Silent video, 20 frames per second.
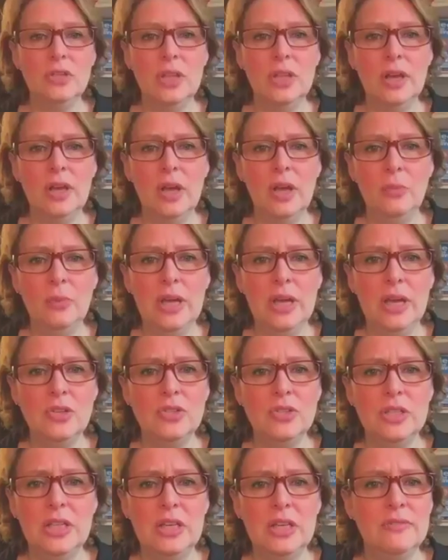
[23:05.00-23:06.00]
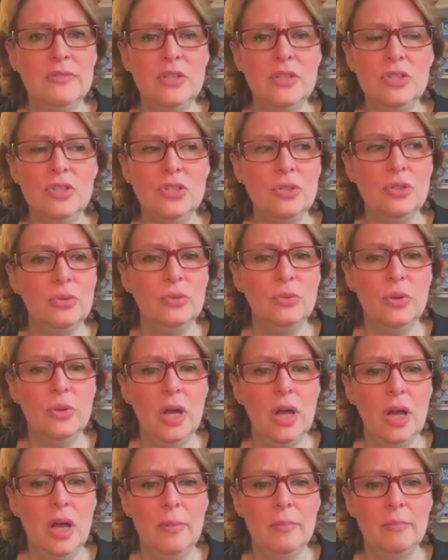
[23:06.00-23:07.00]
We actually even do
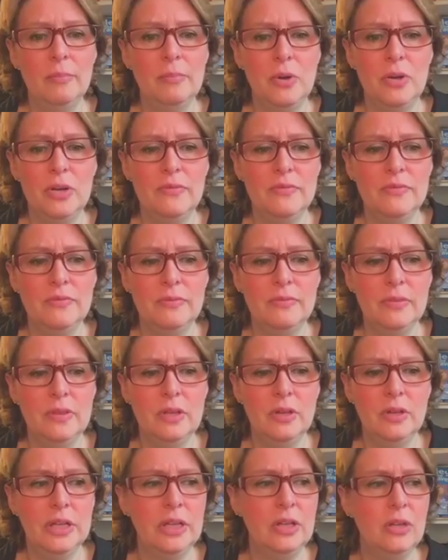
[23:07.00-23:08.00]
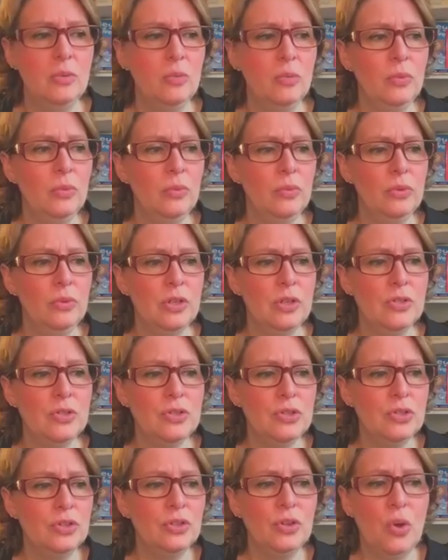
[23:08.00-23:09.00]
part of, there's
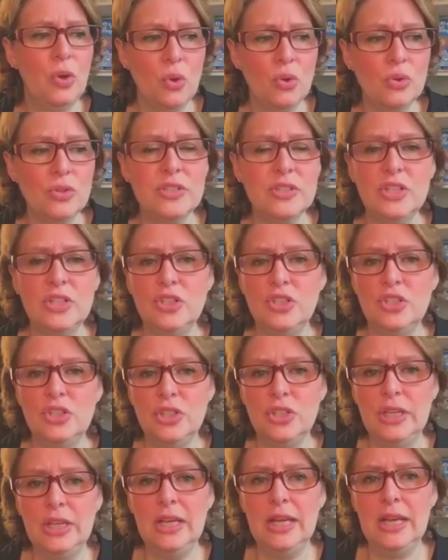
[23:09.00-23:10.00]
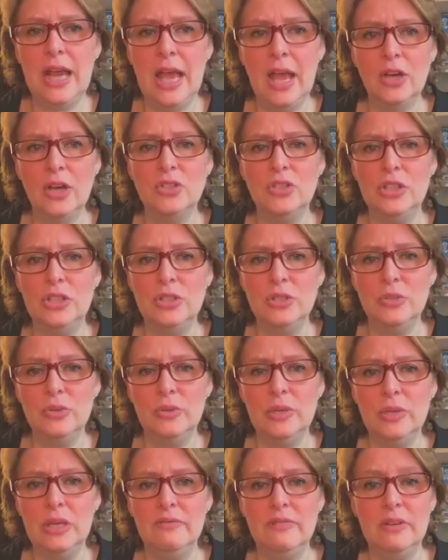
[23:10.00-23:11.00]
certain goals that she can actually do
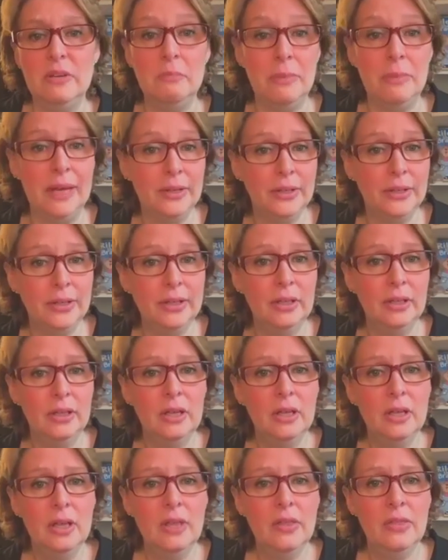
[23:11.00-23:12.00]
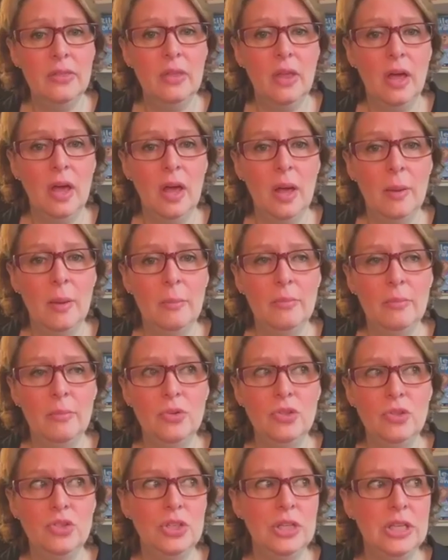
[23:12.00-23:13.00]
even better.
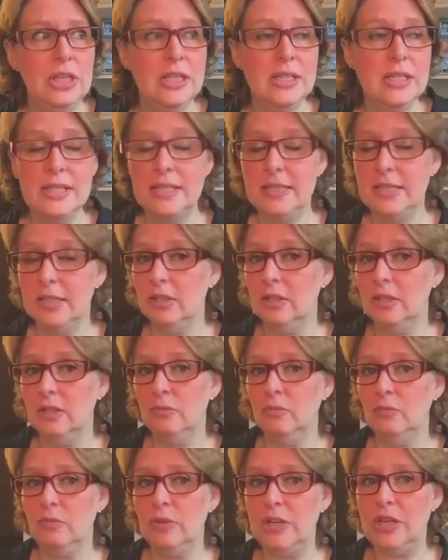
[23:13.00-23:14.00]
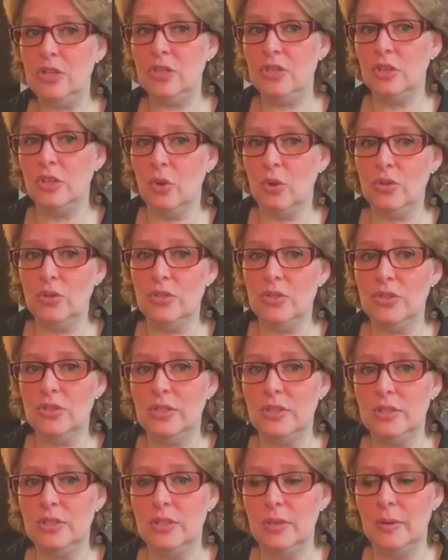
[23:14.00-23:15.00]
She can still reach the
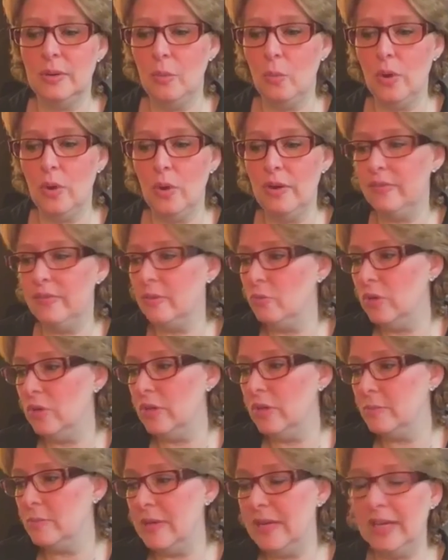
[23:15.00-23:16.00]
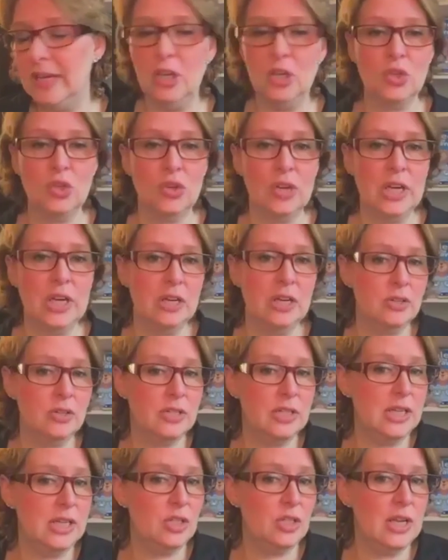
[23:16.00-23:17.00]
goals. One of them was making sure he
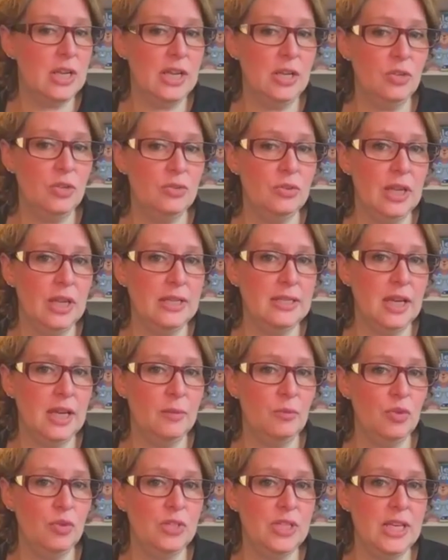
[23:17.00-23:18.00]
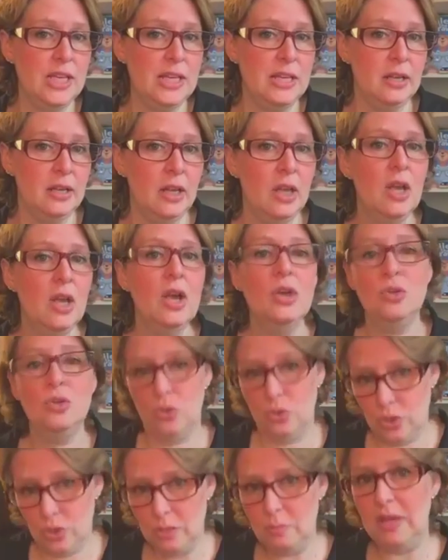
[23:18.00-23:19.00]
understands nighttime routine. So
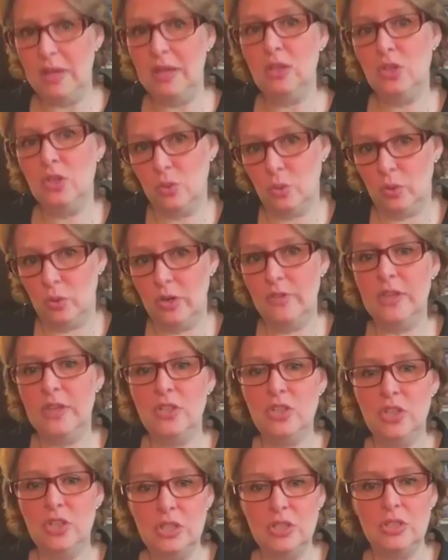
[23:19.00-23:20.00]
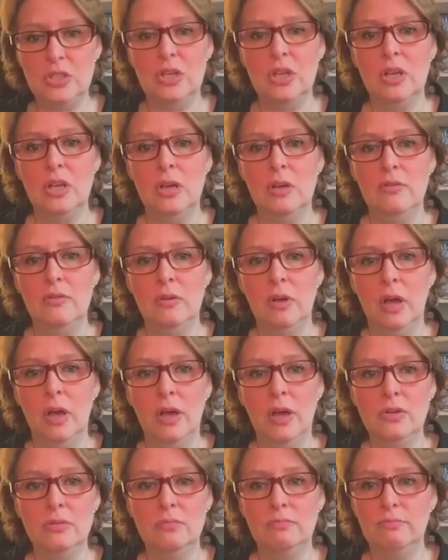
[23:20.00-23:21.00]
she makes sure that she's
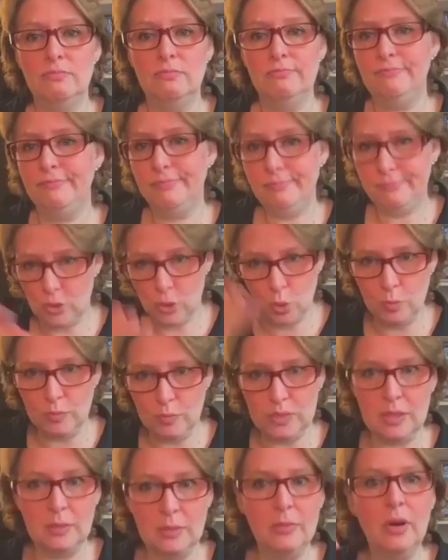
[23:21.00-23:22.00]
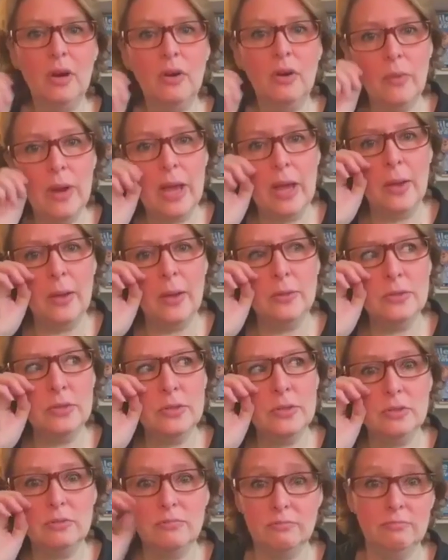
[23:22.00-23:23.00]
zooms him around
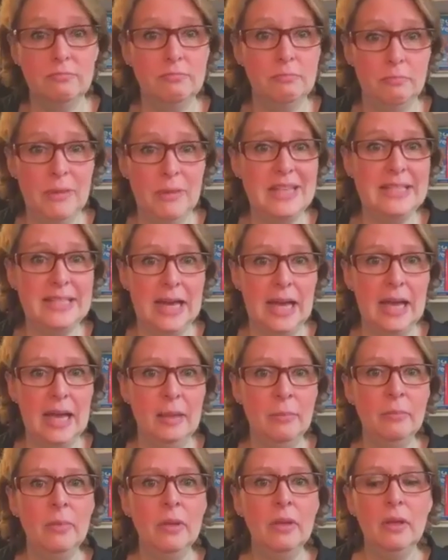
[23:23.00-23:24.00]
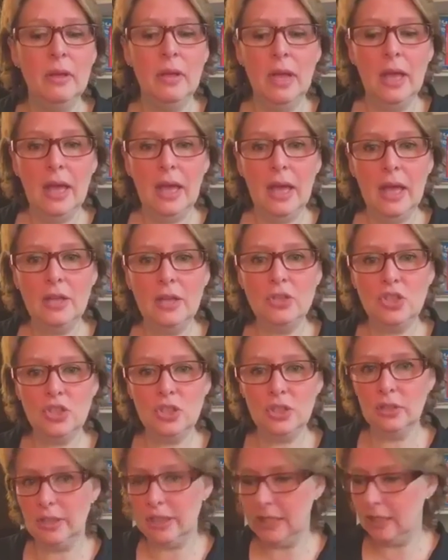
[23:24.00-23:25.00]
bedtime, and
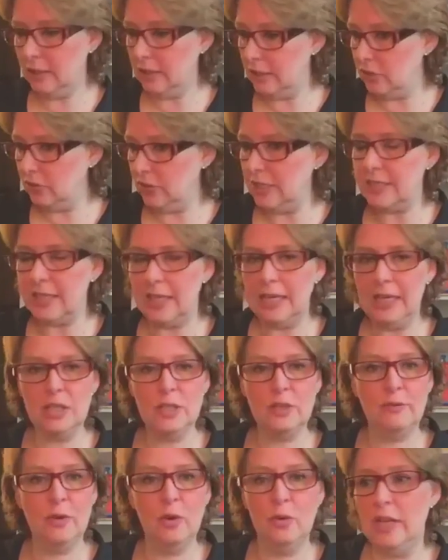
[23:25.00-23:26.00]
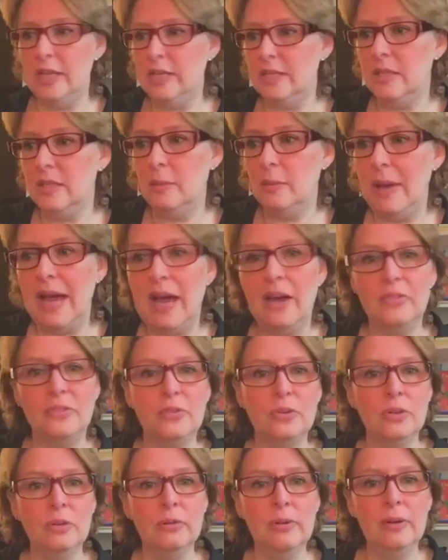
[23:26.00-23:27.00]
he'll literally take his phone into the
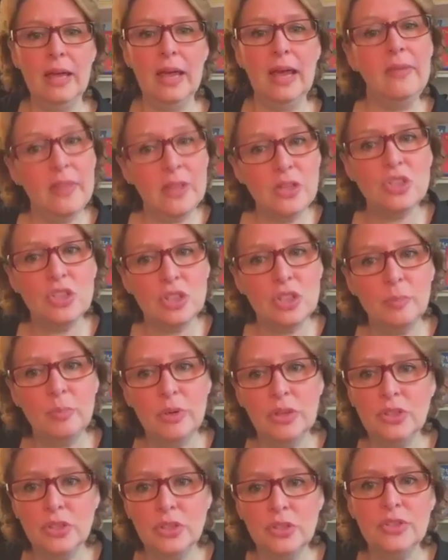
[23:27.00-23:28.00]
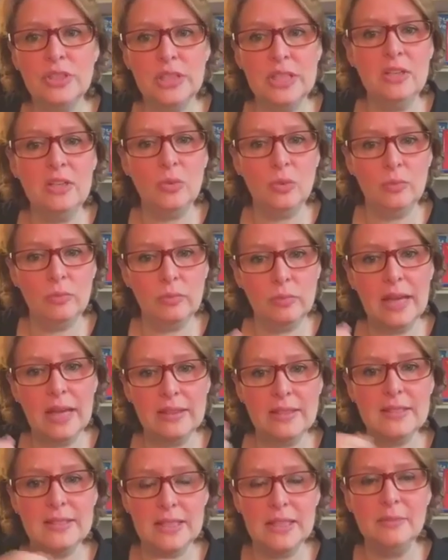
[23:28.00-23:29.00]
bathroom, and then she'll brush her teeth at the
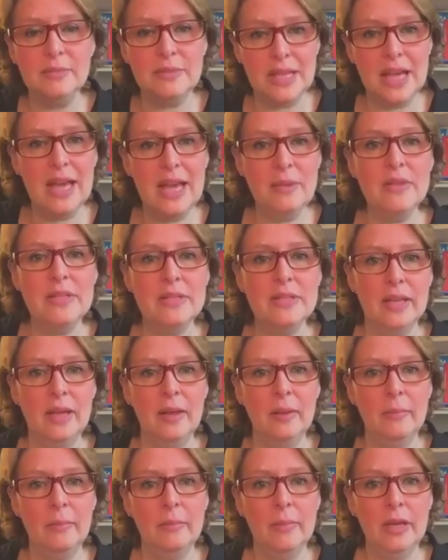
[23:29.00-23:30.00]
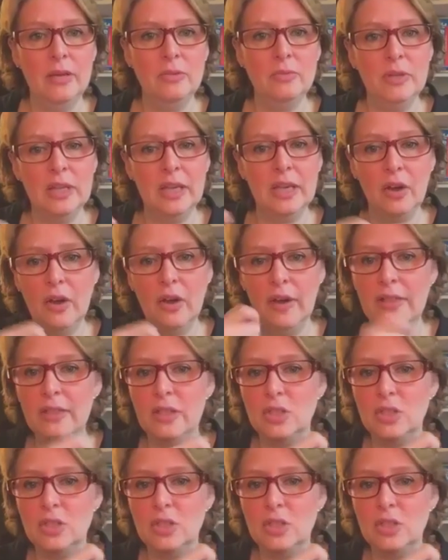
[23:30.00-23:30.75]
same time as him and be like, all right, let's do